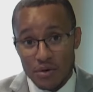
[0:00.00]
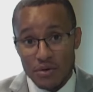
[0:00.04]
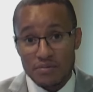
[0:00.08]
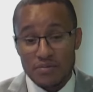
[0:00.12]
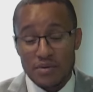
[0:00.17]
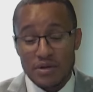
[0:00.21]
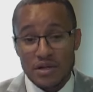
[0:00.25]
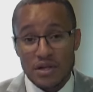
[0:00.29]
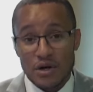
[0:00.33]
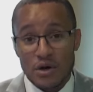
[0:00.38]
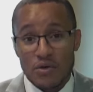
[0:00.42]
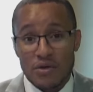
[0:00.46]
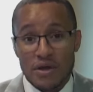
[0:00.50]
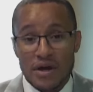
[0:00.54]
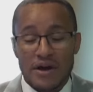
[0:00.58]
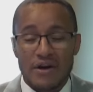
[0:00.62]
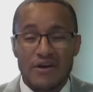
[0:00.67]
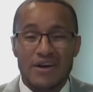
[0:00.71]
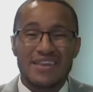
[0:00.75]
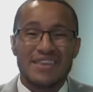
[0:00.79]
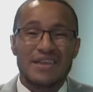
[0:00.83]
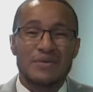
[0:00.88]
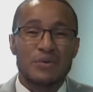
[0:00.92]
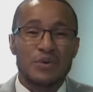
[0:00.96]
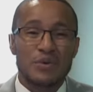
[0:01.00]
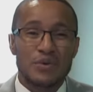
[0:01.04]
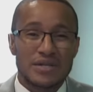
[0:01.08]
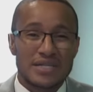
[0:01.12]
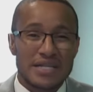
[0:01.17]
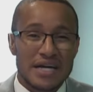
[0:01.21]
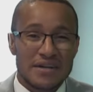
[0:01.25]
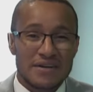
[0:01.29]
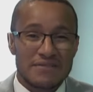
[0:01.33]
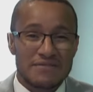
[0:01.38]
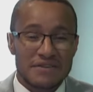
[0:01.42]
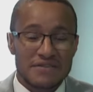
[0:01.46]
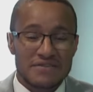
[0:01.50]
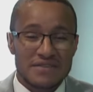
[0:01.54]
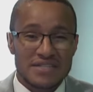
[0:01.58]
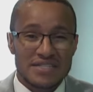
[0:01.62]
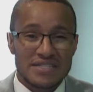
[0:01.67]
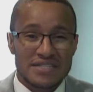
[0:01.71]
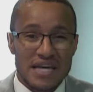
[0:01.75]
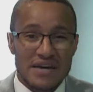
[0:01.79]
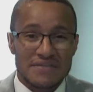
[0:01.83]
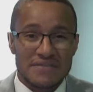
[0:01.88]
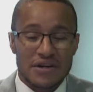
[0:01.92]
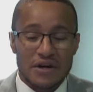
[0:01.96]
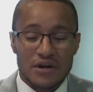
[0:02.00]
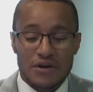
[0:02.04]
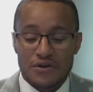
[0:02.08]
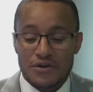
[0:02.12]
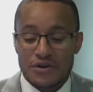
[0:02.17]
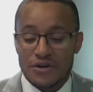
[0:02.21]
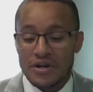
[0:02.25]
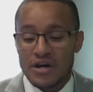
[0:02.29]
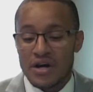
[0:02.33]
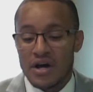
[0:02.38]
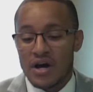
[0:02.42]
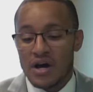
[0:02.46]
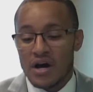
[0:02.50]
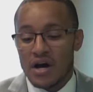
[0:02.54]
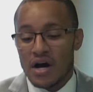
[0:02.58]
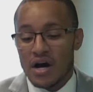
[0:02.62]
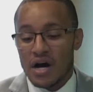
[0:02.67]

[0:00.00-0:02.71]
Pulled below there. And then we went down to 5,700.